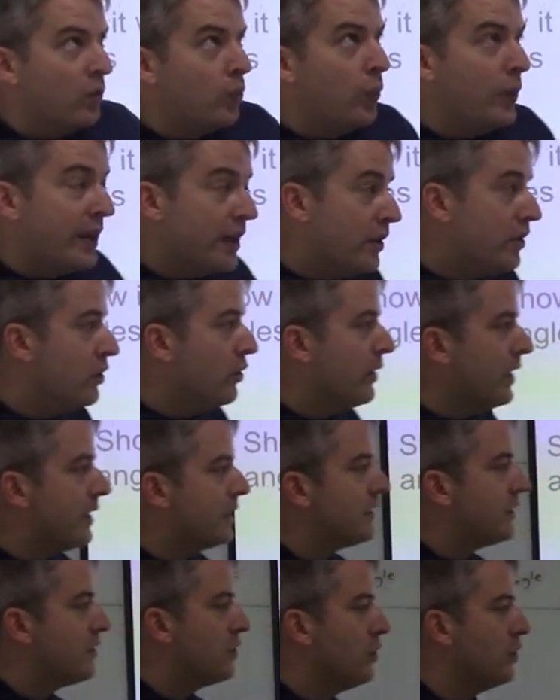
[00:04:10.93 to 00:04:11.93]
We can do
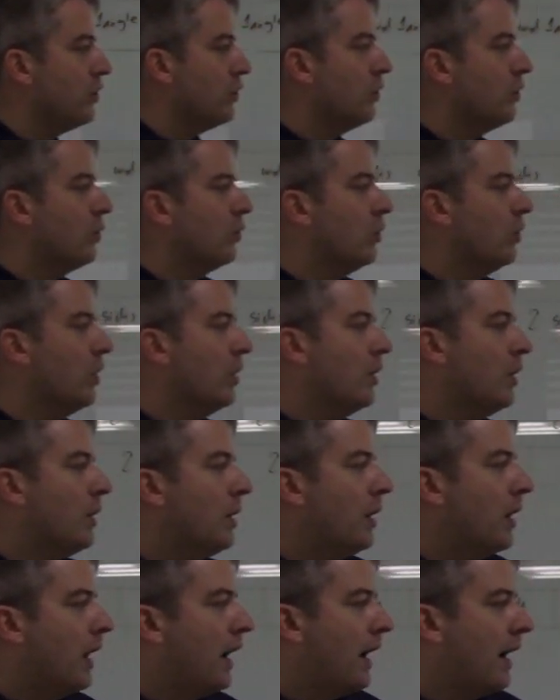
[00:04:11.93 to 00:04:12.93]
this to
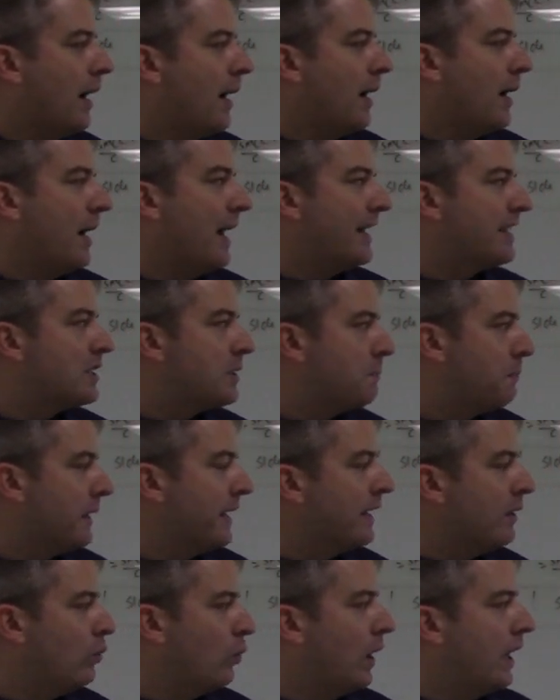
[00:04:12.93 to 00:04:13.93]

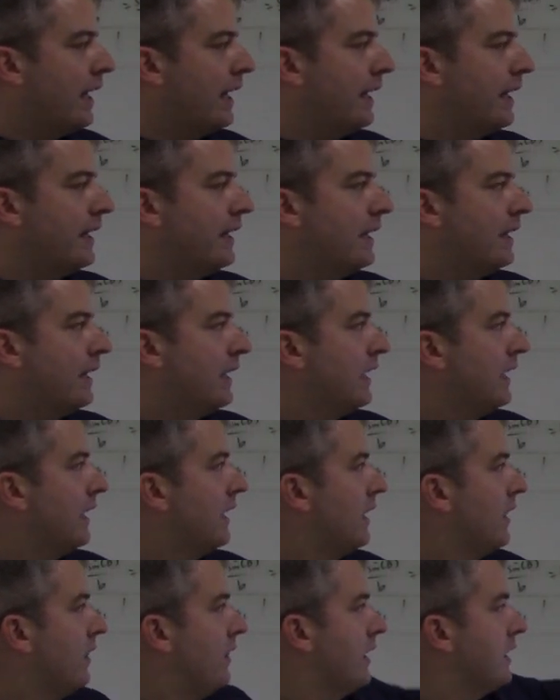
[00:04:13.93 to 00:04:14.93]
explain why
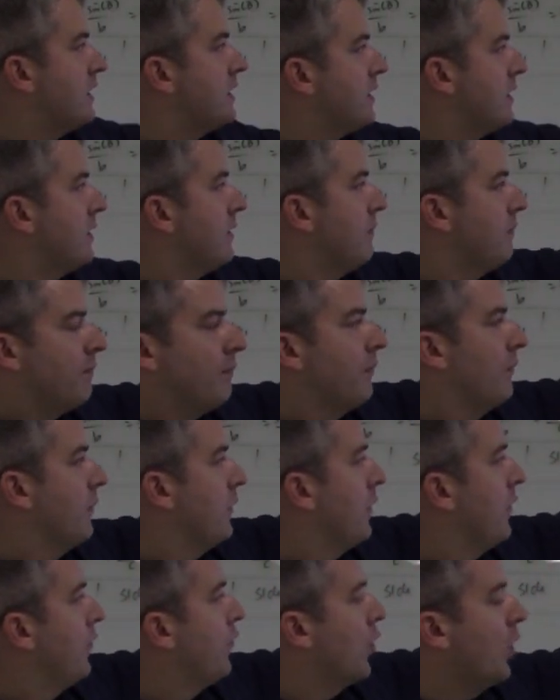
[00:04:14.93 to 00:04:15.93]
this
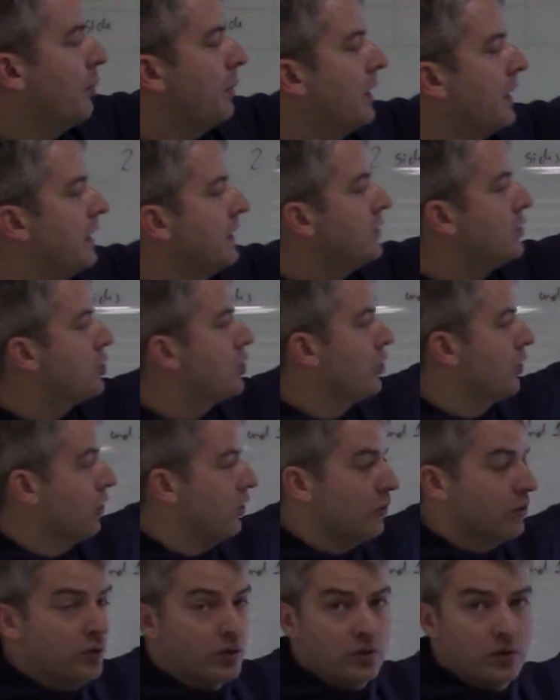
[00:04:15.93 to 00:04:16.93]
formula is
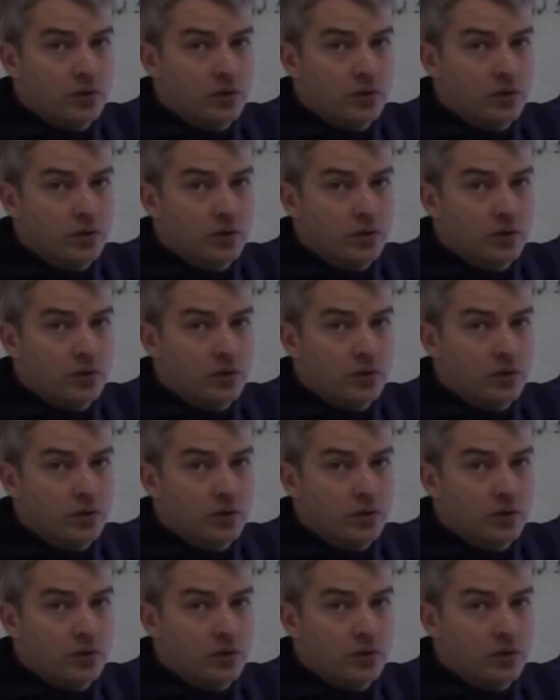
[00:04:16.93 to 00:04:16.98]
true.